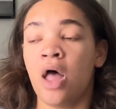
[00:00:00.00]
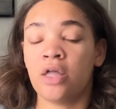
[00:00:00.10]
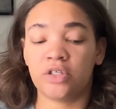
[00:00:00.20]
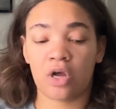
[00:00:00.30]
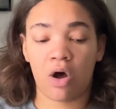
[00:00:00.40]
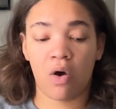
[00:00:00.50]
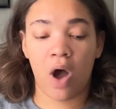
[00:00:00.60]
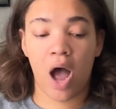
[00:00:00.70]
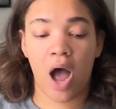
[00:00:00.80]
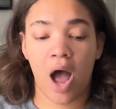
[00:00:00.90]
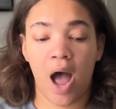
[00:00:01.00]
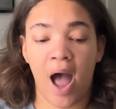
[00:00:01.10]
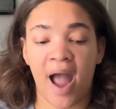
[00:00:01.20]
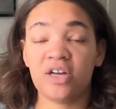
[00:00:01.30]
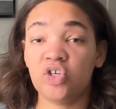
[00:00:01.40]
So
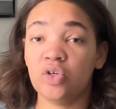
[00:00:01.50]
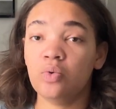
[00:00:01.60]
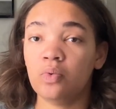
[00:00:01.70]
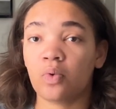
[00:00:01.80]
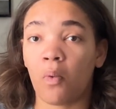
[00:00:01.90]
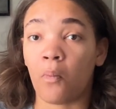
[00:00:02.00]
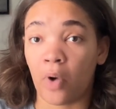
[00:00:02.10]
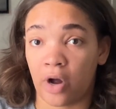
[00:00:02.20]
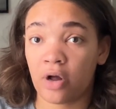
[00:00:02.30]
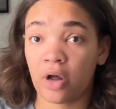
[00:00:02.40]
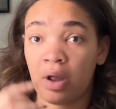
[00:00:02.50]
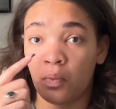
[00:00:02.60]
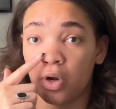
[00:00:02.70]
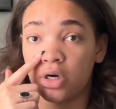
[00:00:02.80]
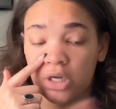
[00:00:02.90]
I do work, and
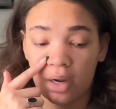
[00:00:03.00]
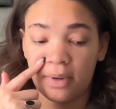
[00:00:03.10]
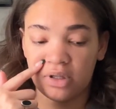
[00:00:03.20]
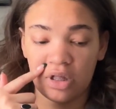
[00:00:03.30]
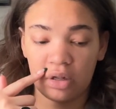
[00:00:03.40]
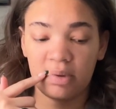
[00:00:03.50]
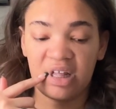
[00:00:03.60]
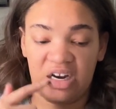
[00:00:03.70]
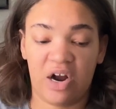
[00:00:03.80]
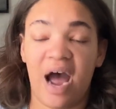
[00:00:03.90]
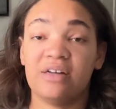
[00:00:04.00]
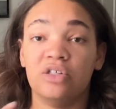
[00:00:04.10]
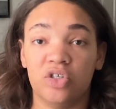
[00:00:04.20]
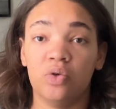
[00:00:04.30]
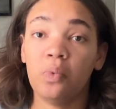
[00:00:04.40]
we're going to talk about that a little bit later. I
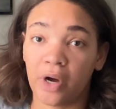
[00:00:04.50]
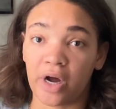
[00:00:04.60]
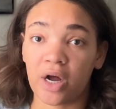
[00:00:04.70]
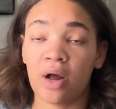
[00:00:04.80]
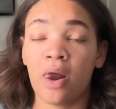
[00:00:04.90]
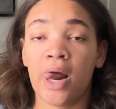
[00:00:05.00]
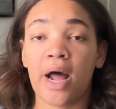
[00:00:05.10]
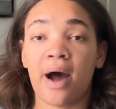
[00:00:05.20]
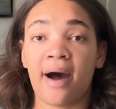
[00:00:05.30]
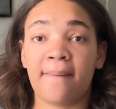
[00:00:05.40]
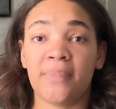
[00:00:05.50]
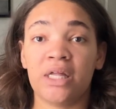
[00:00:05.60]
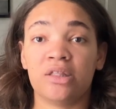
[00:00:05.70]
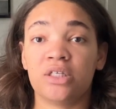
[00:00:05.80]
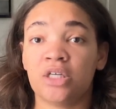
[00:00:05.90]
do work.
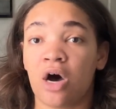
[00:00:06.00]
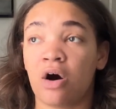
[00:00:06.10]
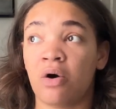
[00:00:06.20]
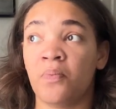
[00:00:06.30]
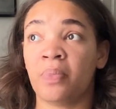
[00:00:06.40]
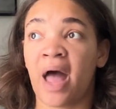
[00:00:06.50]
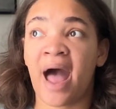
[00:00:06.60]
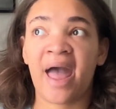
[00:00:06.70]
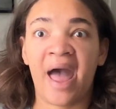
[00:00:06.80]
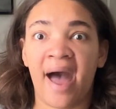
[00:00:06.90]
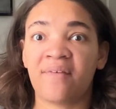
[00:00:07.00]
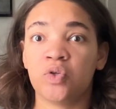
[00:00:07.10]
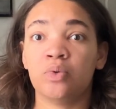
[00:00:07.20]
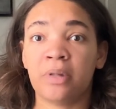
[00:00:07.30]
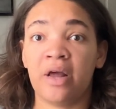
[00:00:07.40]
And so I have
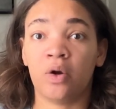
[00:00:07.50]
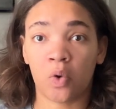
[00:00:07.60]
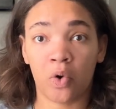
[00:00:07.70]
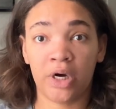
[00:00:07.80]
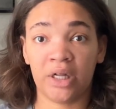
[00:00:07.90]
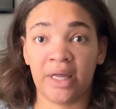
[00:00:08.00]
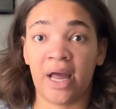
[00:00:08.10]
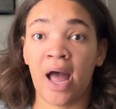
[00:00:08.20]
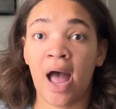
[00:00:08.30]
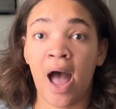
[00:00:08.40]
to plan accordingly.